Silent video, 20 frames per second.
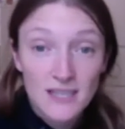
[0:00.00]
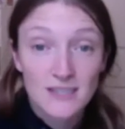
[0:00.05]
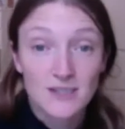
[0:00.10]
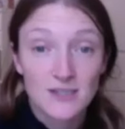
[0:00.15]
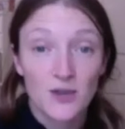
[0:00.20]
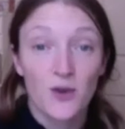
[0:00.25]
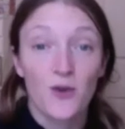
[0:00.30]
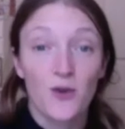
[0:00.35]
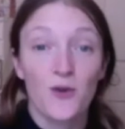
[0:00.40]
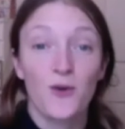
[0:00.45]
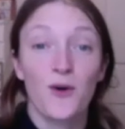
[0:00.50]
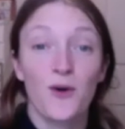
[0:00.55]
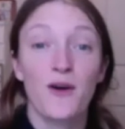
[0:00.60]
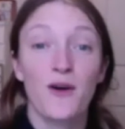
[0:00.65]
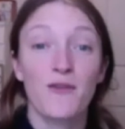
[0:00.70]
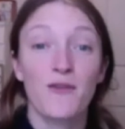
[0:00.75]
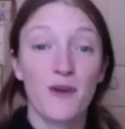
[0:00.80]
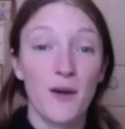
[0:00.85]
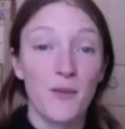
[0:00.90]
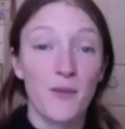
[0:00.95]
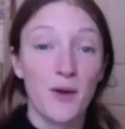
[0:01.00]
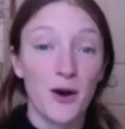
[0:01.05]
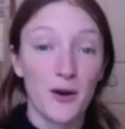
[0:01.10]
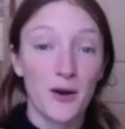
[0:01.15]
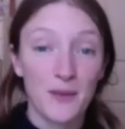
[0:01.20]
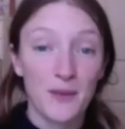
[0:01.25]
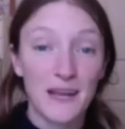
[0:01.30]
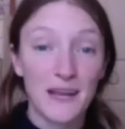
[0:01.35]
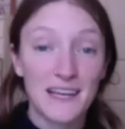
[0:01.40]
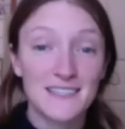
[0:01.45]
So, from our
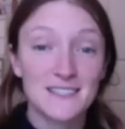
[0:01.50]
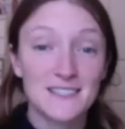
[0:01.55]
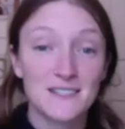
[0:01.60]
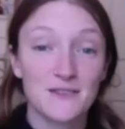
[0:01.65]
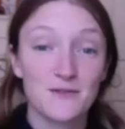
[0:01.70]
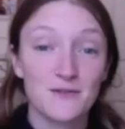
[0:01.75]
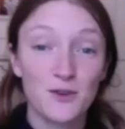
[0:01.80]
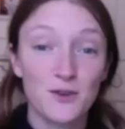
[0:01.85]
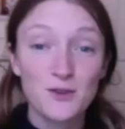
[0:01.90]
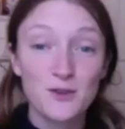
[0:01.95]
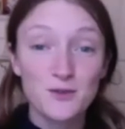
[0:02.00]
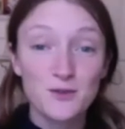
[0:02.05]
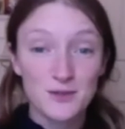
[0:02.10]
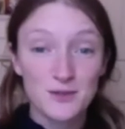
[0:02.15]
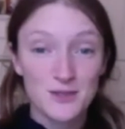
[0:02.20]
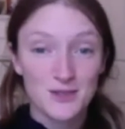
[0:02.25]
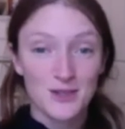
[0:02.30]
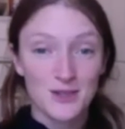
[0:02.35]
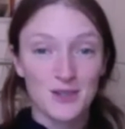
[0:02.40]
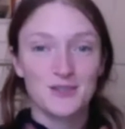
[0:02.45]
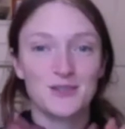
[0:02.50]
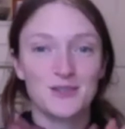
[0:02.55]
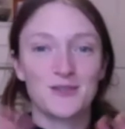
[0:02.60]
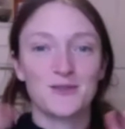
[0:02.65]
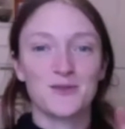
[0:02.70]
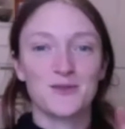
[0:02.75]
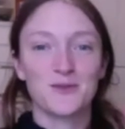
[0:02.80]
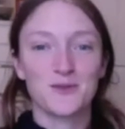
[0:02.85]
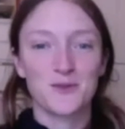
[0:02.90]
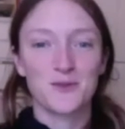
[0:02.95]
opinions and views, we start
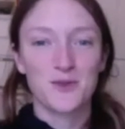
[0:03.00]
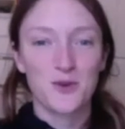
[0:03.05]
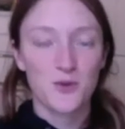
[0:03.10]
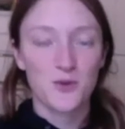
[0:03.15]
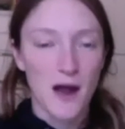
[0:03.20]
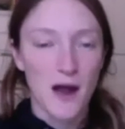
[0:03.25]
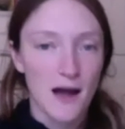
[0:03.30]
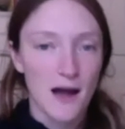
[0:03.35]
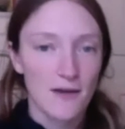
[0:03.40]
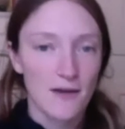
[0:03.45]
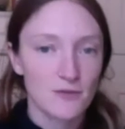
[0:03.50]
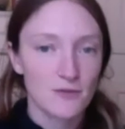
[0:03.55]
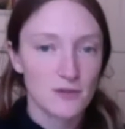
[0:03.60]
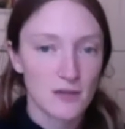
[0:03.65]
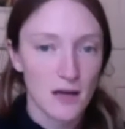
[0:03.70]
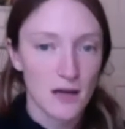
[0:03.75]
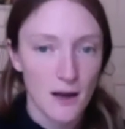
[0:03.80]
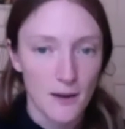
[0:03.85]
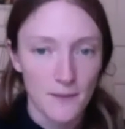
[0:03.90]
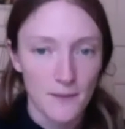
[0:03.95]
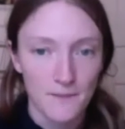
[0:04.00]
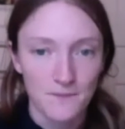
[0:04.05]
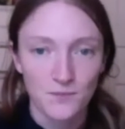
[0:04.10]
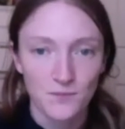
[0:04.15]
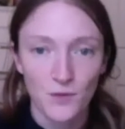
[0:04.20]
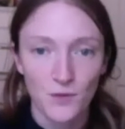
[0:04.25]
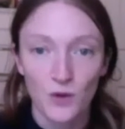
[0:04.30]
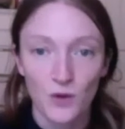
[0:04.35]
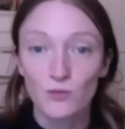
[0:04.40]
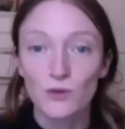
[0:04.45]
to craft
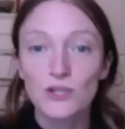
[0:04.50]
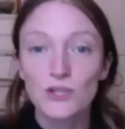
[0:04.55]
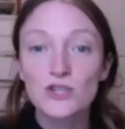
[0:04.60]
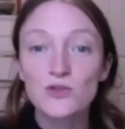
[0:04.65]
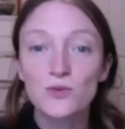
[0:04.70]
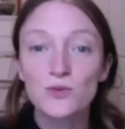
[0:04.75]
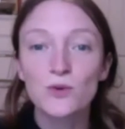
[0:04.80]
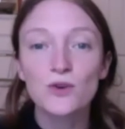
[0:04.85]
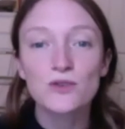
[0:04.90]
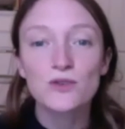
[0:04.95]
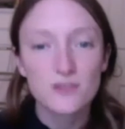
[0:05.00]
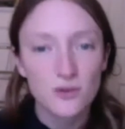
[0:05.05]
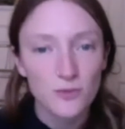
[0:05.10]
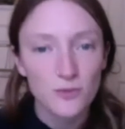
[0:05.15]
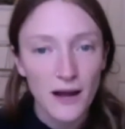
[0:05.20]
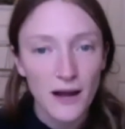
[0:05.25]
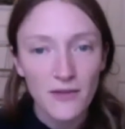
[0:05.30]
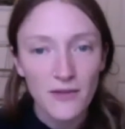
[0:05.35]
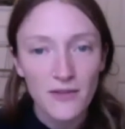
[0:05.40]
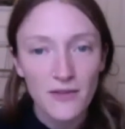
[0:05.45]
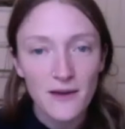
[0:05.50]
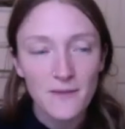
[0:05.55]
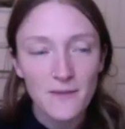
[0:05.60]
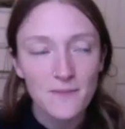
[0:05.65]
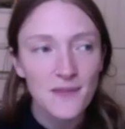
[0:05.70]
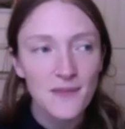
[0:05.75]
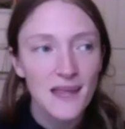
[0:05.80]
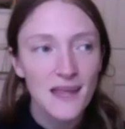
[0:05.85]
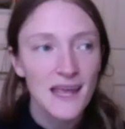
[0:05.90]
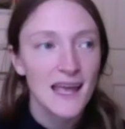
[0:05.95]
um, rituals around them
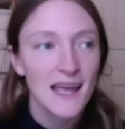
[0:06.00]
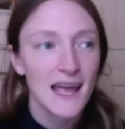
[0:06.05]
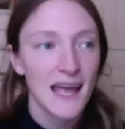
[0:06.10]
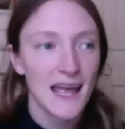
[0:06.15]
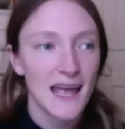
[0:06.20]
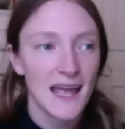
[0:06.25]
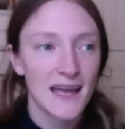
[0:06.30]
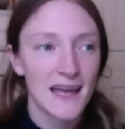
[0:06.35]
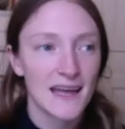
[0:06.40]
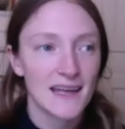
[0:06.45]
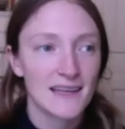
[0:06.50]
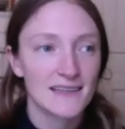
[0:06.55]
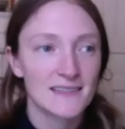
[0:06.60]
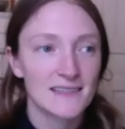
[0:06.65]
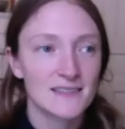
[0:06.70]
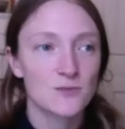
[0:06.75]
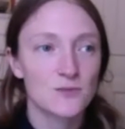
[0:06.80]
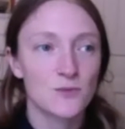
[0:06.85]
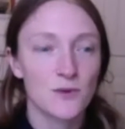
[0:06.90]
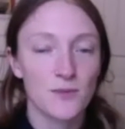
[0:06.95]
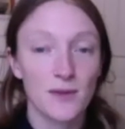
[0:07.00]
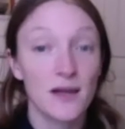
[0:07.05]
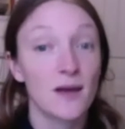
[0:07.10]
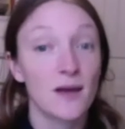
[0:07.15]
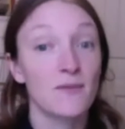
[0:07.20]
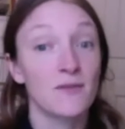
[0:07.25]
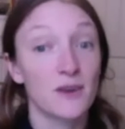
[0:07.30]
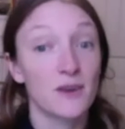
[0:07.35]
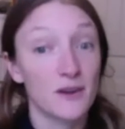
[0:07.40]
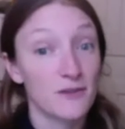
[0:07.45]
and we
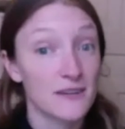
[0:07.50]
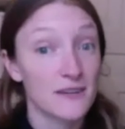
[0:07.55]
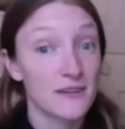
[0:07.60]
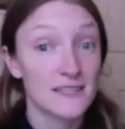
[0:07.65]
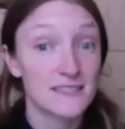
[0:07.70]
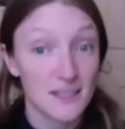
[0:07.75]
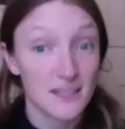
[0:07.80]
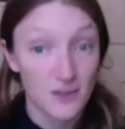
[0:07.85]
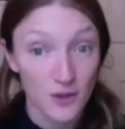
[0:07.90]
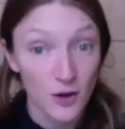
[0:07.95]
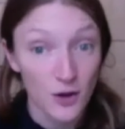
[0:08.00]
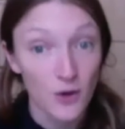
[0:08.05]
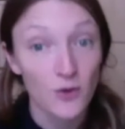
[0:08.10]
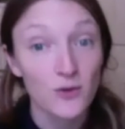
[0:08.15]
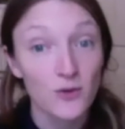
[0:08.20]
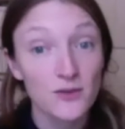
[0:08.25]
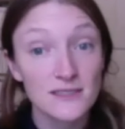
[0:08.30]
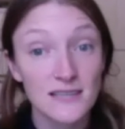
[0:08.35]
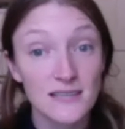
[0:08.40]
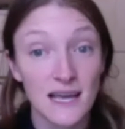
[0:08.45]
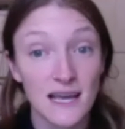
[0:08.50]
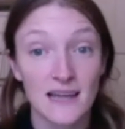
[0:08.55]
become very fixed in those.